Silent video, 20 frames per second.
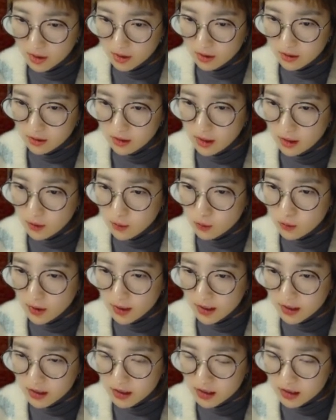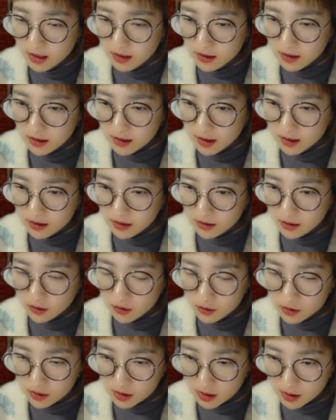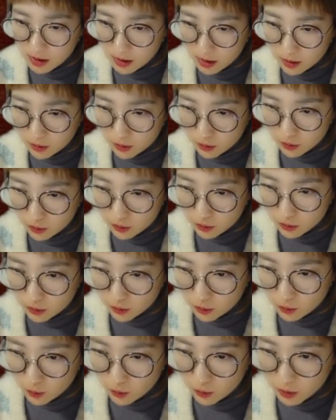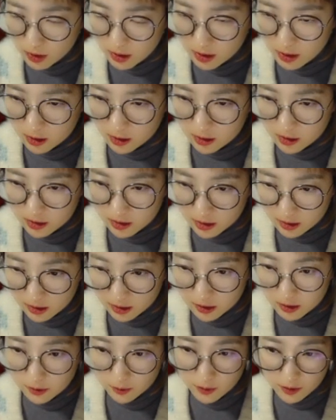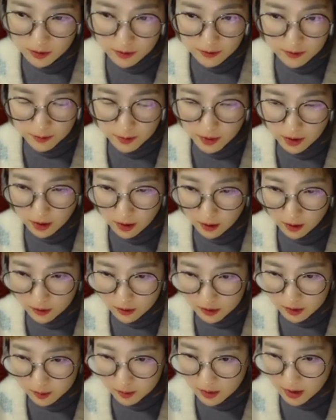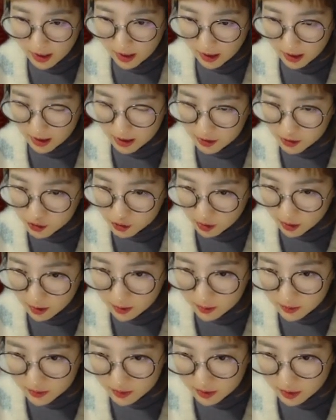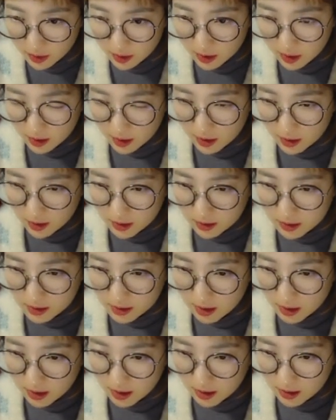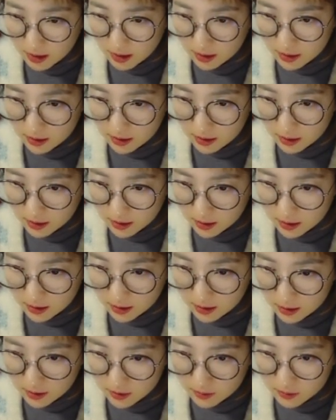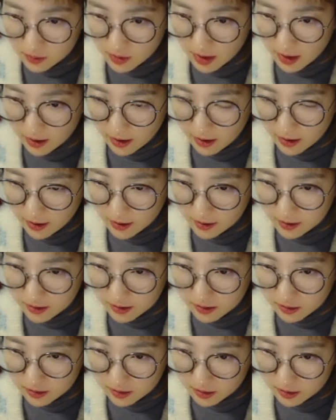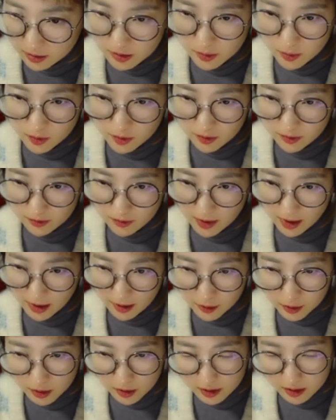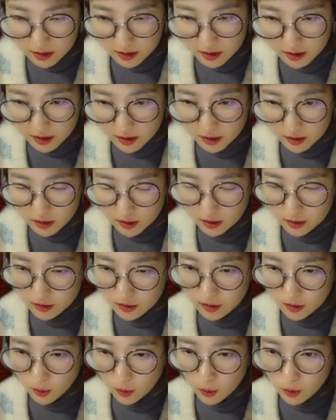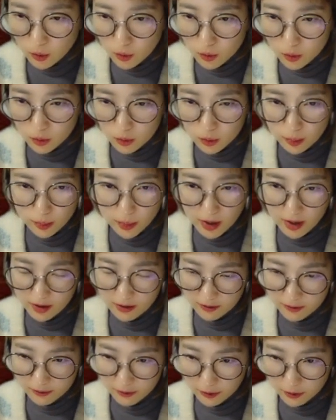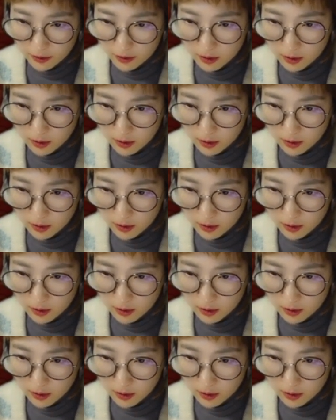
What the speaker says: Now white cannot continue with this move because black can jump. Then black has this move. Actually, this is so painful.